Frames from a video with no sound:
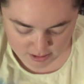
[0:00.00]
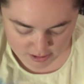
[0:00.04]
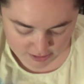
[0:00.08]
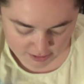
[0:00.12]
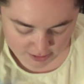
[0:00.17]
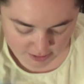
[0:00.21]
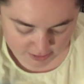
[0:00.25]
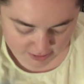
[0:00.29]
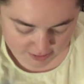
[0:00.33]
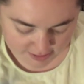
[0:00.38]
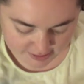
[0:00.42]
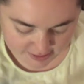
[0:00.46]

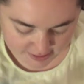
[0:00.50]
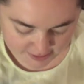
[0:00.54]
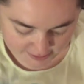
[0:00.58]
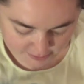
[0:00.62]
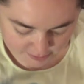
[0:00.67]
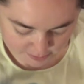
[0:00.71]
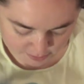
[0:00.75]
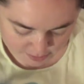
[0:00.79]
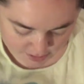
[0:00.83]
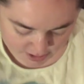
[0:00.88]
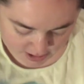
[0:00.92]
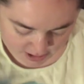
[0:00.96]
So in
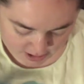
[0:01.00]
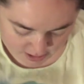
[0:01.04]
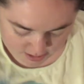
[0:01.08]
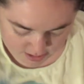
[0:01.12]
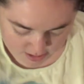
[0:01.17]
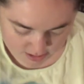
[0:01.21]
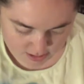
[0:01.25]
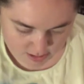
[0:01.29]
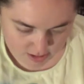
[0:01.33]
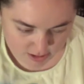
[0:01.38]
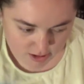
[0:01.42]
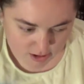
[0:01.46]
this one,
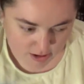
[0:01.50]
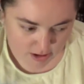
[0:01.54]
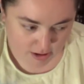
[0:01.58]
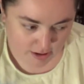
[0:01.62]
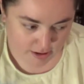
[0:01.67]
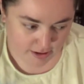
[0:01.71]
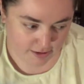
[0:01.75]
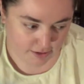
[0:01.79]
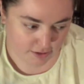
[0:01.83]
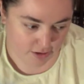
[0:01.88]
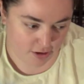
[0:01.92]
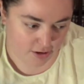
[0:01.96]

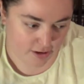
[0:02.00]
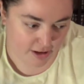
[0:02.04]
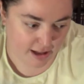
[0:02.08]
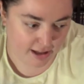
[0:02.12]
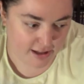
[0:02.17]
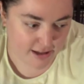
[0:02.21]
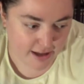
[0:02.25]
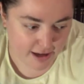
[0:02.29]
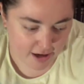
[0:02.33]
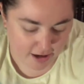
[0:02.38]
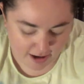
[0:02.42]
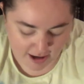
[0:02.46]
because Cookie
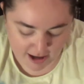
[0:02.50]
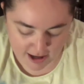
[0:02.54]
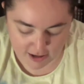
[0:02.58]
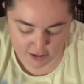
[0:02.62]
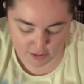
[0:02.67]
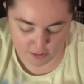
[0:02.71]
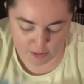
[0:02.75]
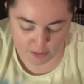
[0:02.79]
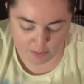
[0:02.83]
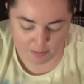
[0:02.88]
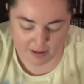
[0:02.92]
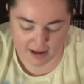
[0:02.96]
and I are
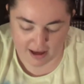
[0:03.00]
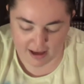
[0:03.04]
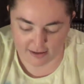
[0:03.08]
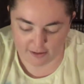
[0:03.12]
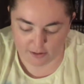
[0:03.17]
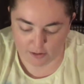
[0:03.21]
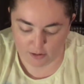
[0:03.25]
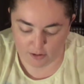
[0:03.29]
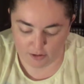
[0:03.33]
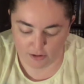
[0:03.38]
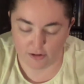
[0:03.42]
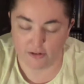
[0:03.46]
annual
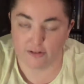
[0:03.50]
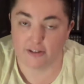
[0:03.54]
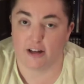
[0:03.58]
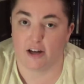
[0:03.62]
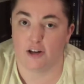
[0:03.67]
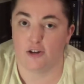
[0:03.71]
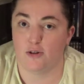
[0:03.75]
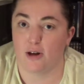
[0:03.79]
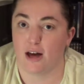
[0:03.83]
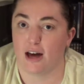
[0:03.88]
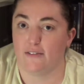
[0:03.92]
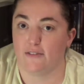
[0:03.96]
pass holders now,
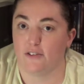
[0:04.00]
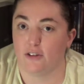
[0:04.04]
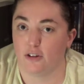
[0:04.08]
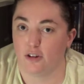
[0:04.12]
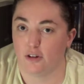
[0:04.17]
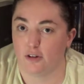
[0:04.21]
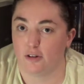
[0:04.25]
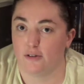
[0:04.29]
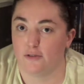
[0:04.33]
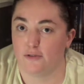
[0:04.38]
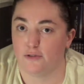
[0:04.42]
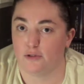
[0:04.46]
you have to
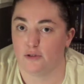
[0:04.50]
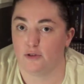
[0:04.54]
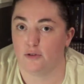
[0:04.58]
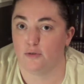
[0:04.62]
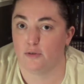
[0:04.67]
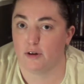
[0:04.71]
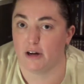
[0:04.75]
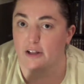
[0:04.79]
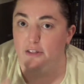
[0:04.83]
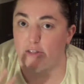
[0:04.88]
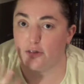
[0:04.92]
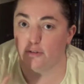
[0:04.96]
go to Food and
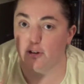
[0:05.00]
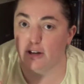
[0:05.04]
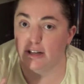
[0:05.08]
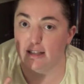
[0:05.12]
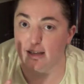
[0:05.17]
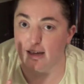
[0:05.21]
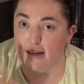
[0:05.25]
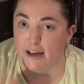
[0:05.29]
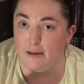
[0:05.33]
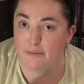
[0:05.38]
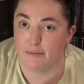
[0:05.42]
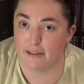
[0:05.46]
Wine three
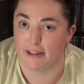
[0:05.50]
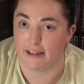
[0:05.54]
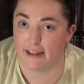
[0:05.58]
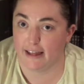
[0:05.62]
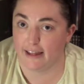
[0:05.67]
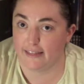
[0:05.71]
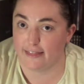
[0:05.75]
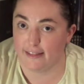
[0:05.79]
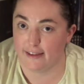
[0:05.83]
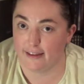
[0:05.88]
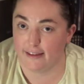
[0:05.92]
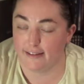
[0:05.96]
times to
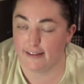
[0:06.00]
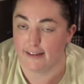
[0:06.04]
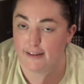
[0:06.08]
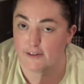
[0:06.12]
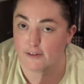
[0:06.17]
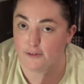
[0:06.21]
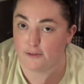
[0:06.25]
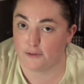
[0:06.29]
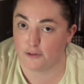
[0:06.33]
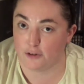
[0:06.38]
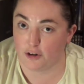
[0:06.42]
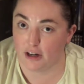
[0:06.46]
get this.
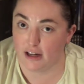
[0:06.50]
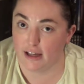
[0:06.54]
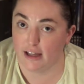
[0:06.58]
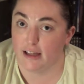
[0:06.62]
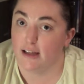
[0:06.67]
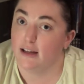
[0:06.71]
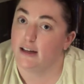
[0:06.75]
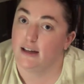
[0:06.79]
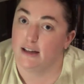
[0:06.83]
It's free.